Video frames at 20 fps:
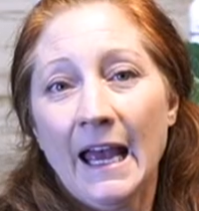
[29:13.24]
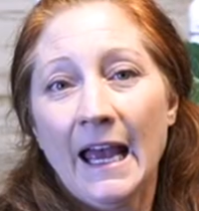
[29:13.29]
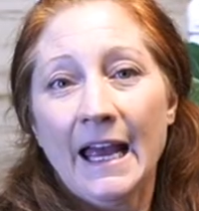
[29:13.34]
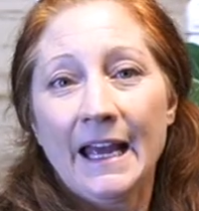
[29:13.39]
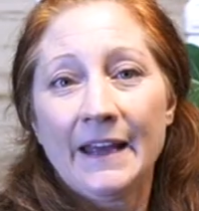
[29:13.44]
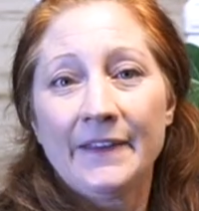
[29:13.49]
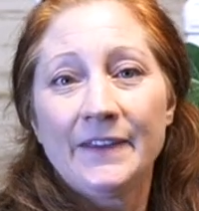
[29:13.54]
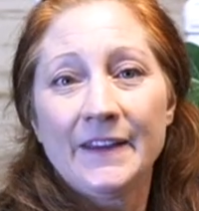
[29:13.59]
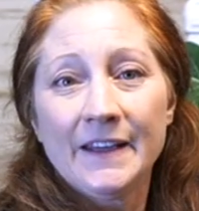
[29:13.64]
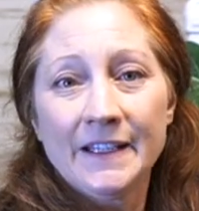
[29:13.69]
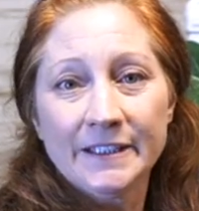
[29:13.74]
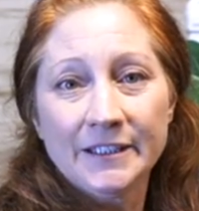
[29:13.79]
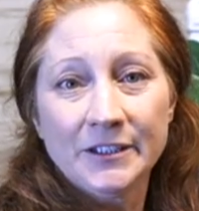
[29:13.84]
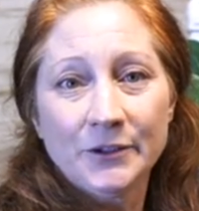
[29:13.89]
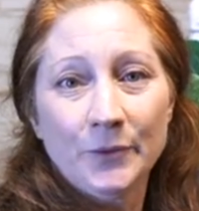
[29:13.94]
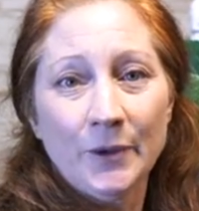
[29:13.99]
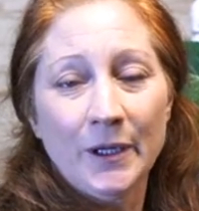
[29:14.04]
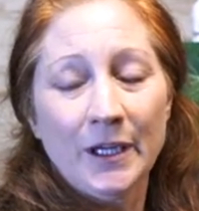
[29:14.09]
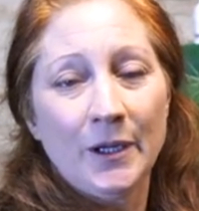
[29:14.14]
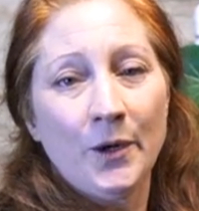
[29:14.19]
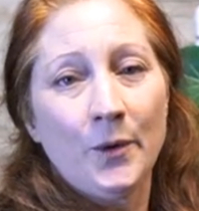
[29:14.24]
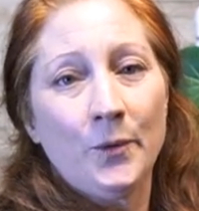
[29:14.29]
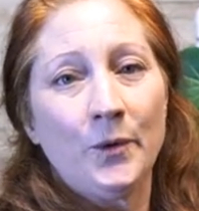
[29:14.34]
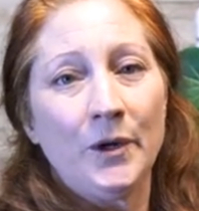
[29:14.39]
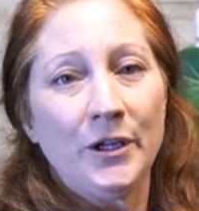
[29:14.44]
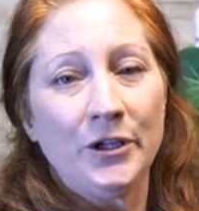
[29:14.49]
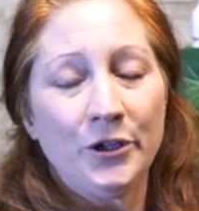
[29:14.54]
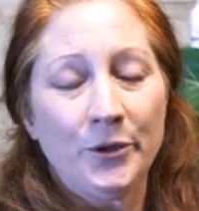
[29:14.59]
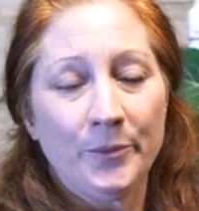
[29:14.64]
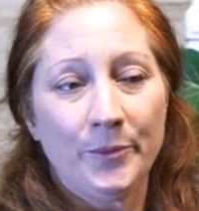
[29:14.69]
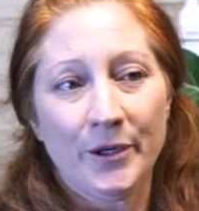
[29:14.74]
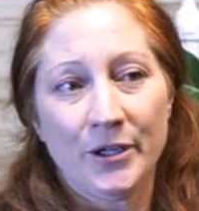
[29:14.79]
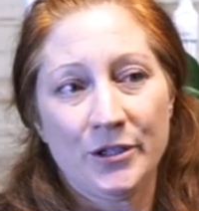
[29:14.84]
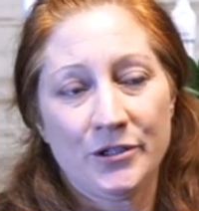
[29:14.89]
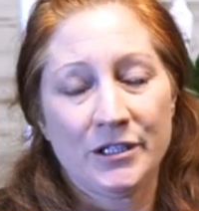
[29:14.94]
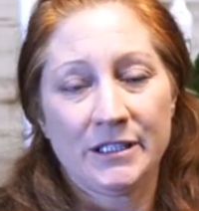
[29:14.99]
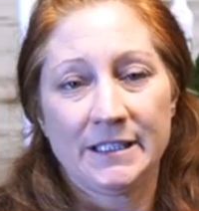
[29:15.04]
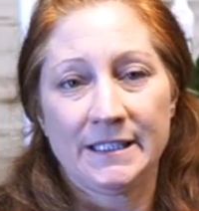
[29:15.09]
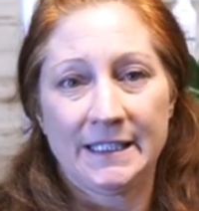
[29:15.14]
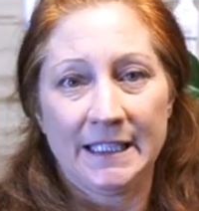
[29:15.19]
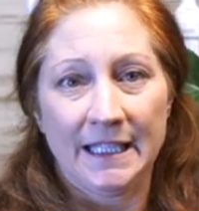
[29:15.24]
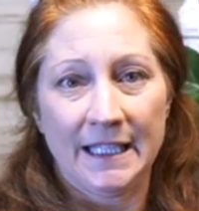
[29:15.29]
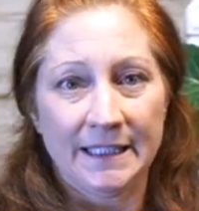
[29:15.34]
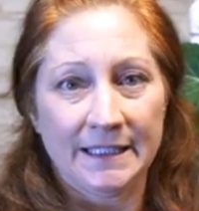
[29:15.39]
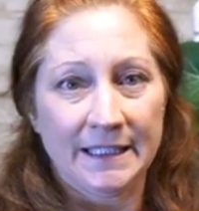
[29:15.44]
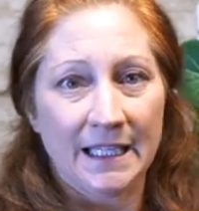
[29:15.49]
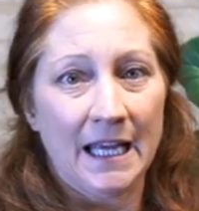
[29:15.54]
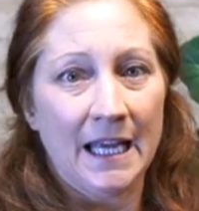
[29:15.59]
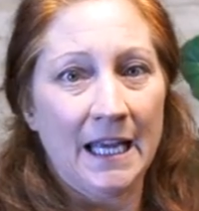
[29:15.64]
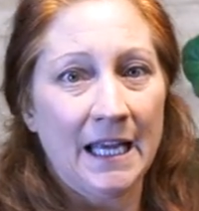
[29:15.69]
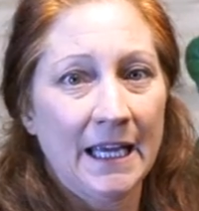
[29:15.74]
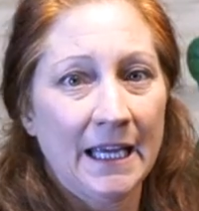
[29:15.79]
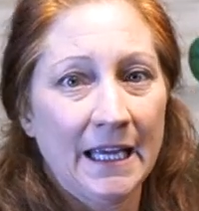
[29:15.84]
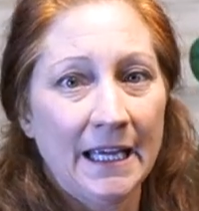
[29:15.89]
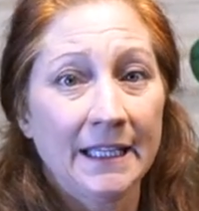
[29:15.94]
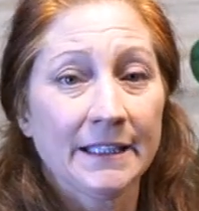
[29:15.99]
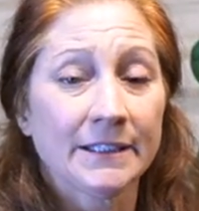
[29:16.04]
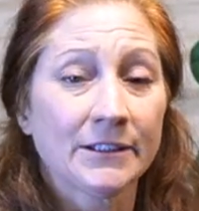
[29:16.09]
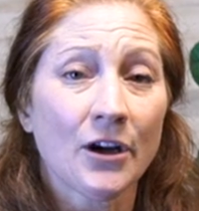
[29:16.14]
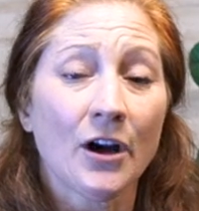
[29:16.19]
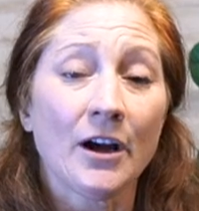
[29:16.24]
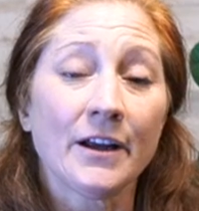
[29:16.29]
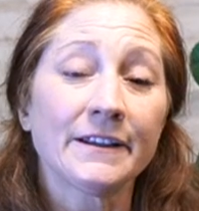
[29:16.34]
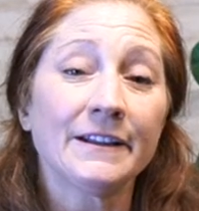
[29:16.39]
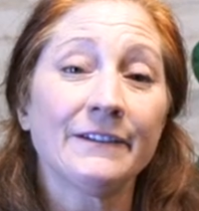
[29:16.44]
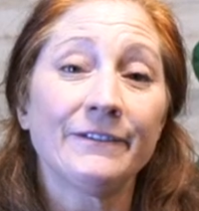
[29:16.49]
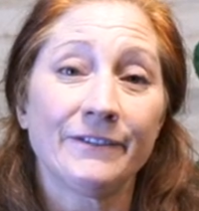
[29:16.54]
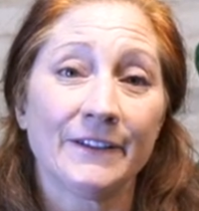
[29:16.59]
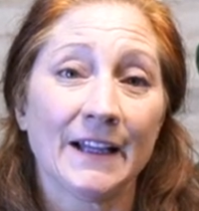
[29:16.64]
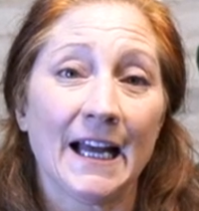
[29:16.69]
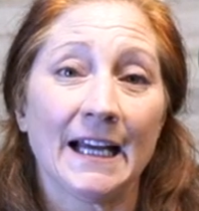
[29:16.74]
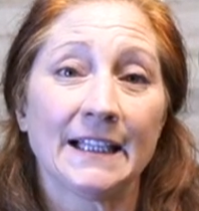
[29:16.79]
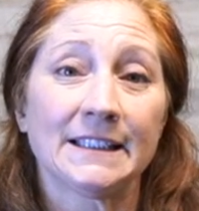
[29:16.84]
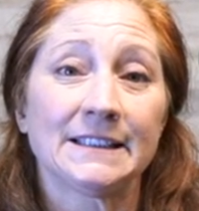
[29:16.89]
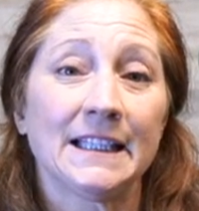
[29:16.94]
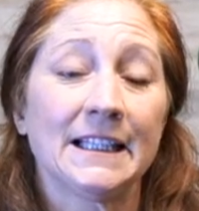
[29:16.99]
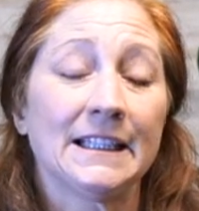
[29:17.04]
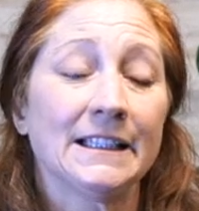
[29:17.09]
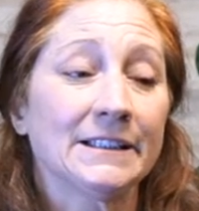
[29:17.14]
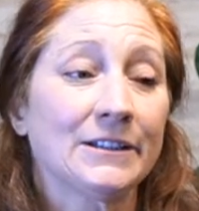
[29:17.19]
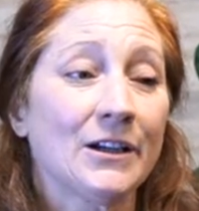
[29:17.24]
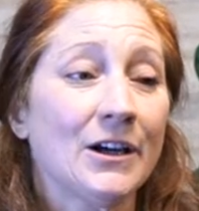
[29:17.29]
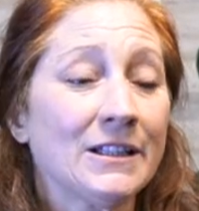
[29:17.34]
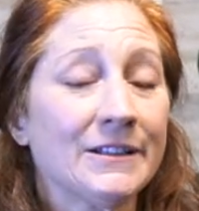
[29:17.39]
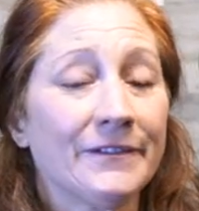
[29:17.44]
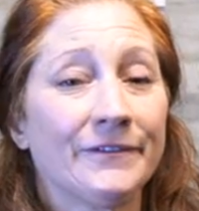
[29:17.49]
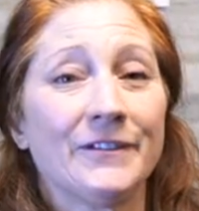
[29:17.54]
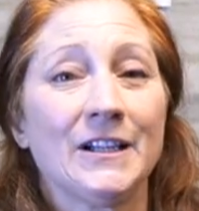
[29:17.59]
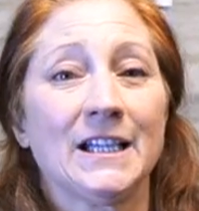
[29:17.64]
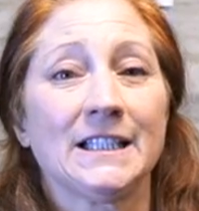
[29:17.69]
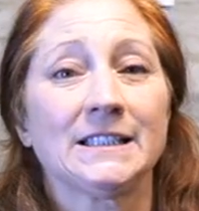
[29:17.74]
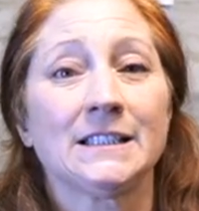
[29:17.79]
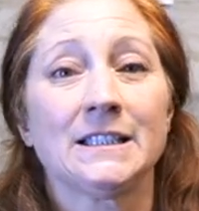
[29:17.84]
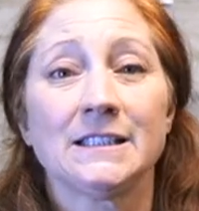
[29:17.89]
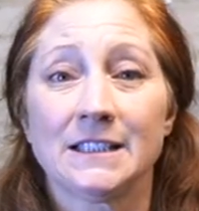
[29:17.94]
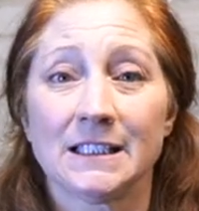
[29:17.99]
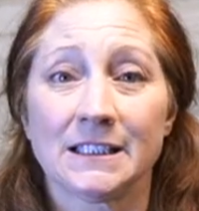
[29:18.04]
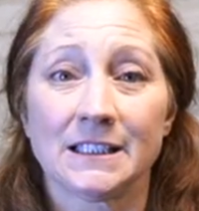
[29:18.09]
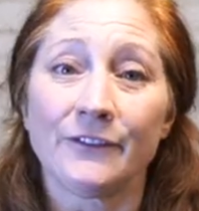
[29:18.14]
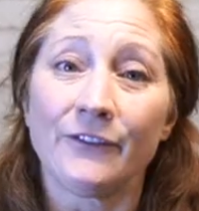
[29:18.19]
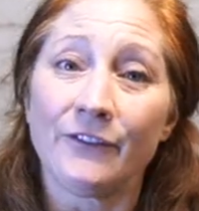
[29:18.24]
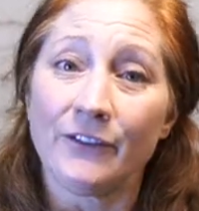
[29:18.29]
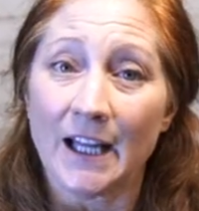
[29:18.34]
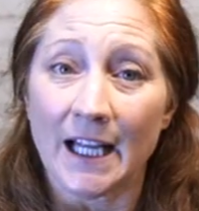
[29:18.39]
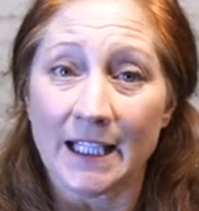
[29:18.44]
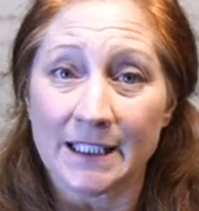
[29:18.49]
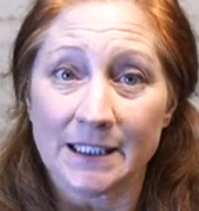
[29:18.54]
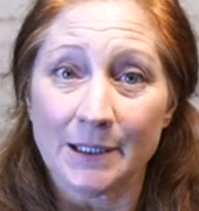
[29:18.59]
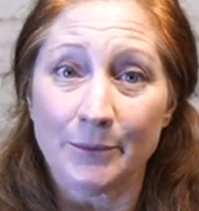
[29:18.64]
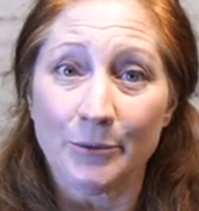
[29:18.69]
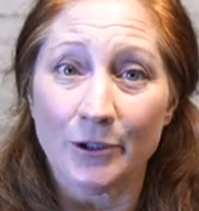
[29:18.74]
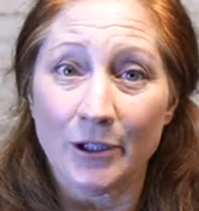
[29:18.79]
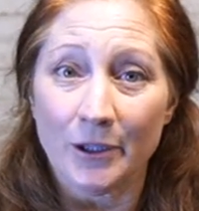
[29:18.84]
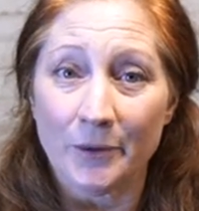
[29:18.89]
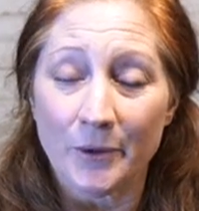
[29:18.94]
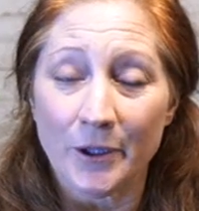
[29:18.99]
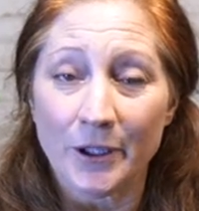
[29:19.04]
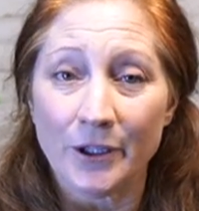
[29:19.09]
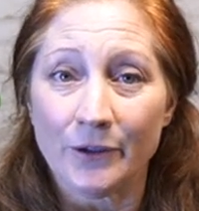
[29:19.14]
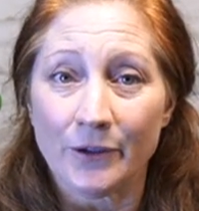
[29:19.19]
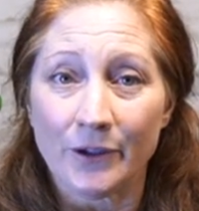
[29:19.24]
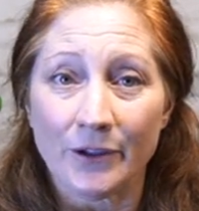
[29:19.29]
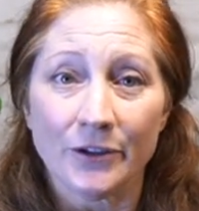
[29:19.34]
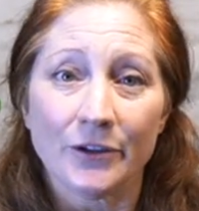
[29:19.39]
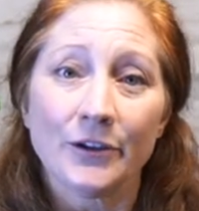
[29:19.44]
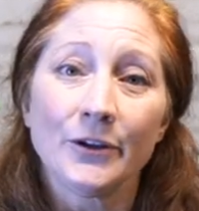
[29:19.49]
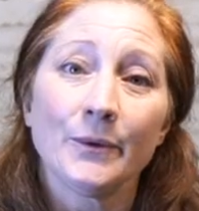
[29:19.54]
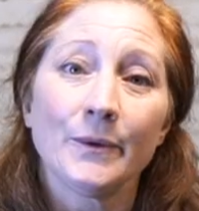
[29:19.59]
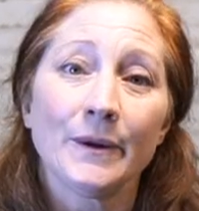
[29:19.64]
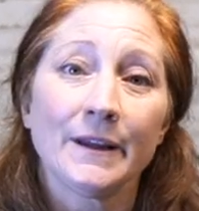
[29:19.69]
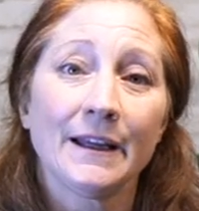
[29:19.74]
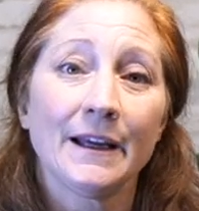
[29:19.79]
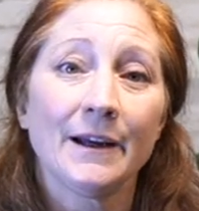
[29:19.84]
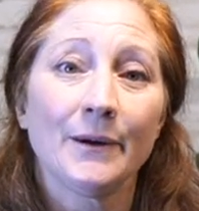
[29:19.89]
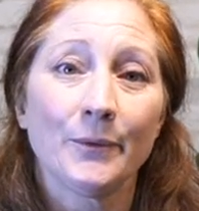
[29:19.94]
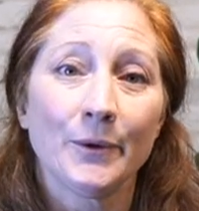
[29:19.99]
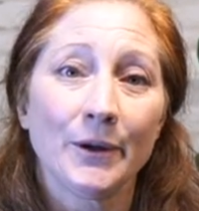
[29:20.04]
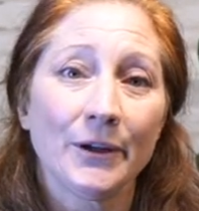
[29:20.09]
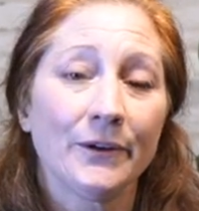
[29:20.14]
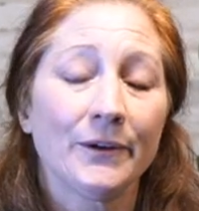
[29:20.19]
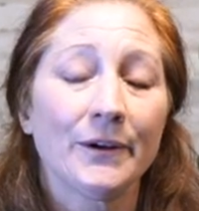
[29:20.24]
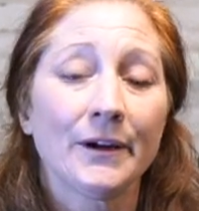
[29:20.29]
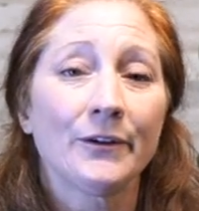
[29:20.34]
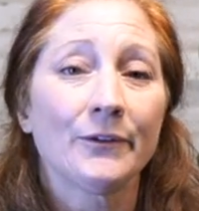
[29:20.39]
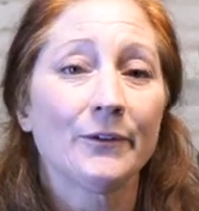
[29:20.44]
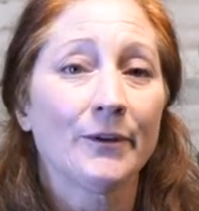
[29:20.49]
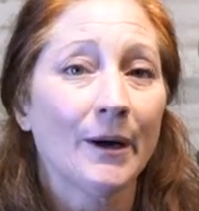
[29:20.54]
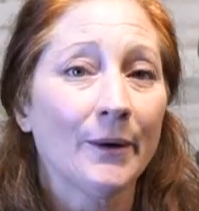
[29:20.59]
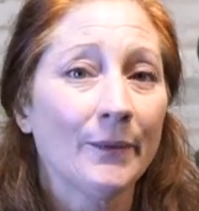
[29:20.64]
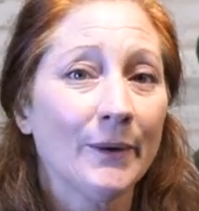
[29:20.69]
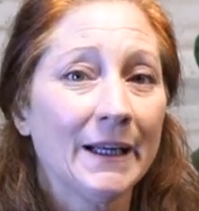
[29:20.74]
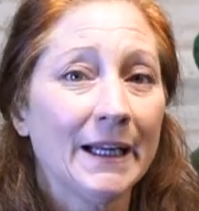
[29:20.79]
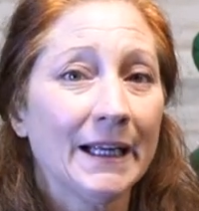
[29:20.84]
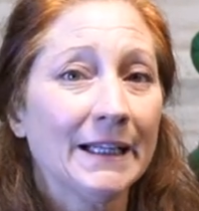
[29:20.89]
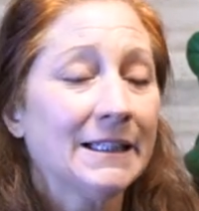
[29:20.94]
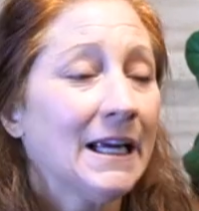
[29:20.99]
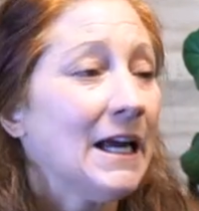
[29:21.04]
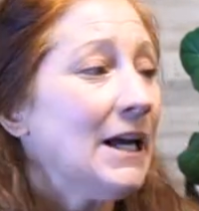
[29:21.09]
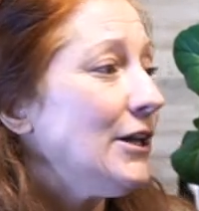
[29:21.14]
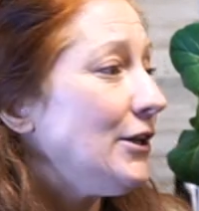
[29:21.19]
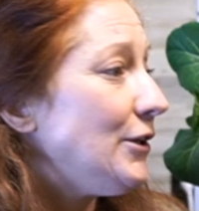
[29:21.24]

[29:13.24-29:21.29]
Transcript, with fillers: And this one, when you purchase it, it's called the Flex and it's called the Flex because it's flexible and what you can do with it and what you can grow in it.